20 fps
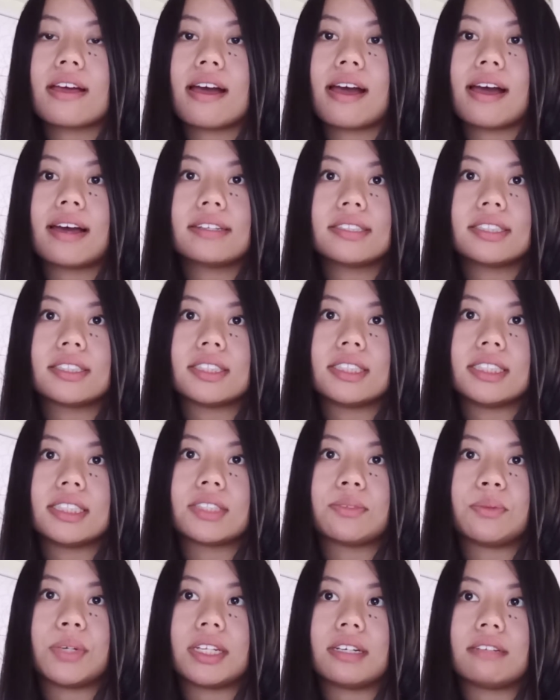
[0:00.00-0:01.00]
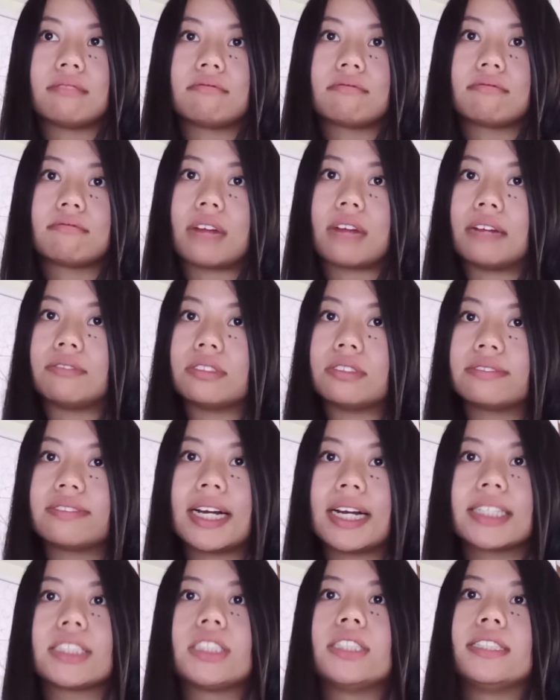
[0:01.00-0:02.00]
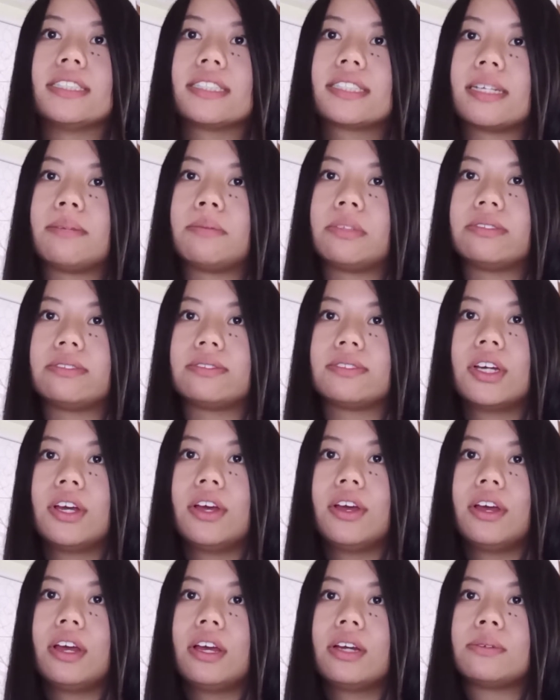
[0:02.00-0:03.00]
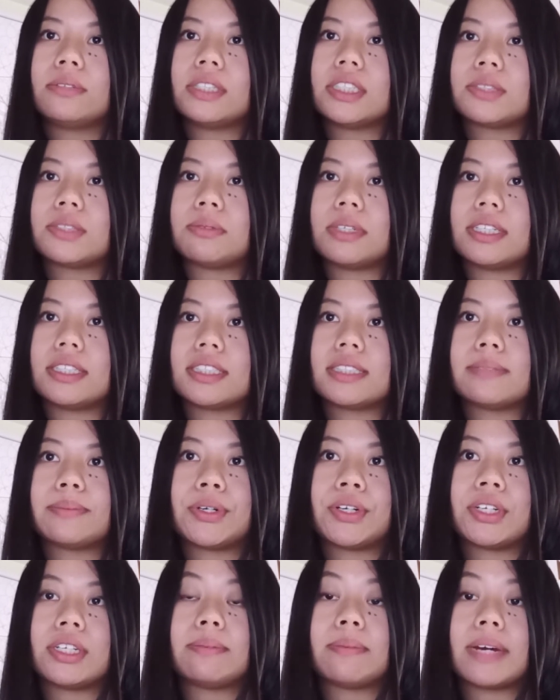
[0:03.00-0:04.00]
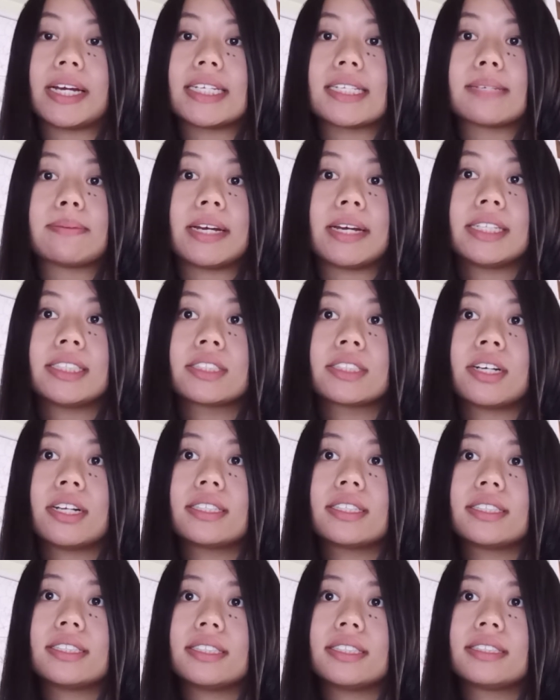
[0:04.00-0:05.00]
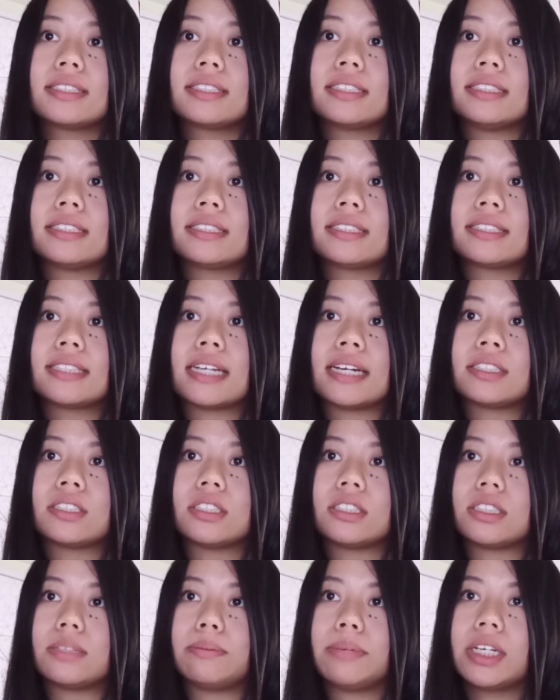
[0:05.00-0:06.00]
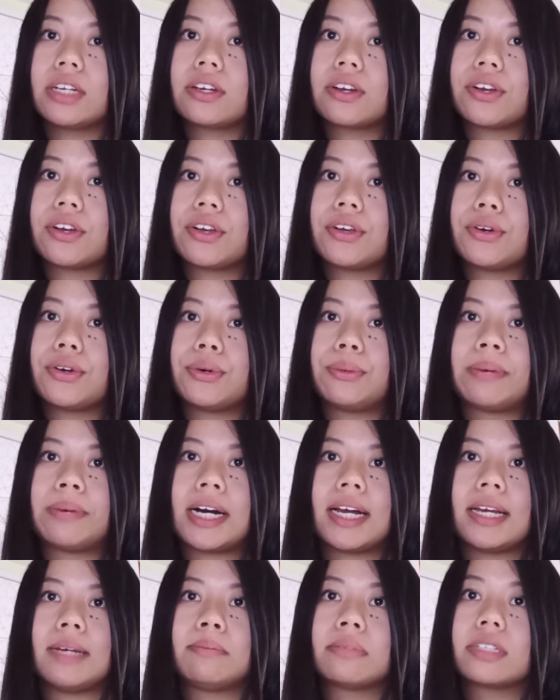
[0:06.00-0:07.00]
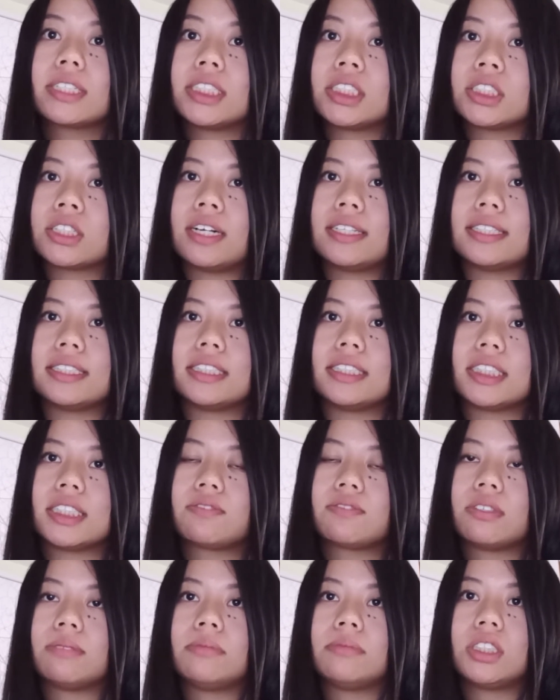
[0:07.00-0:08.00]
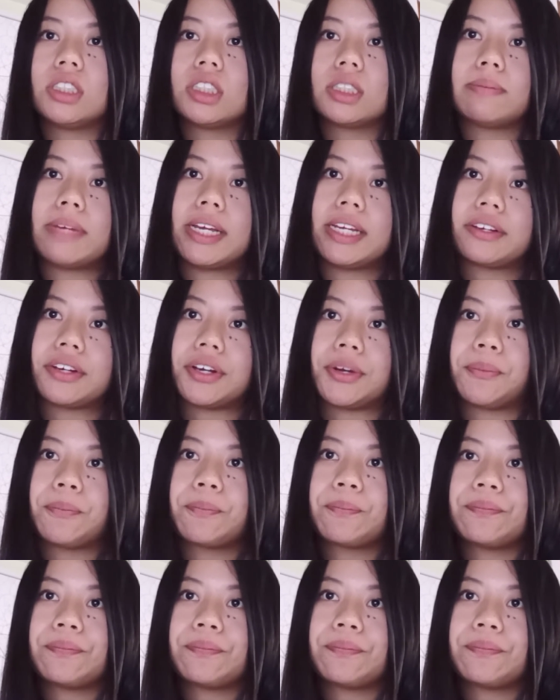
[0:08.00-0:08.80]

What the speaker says: Added to this were the rival factions, some of which were supported by Spanish colonists in Santo Domingo or by British colonists from Jamaica.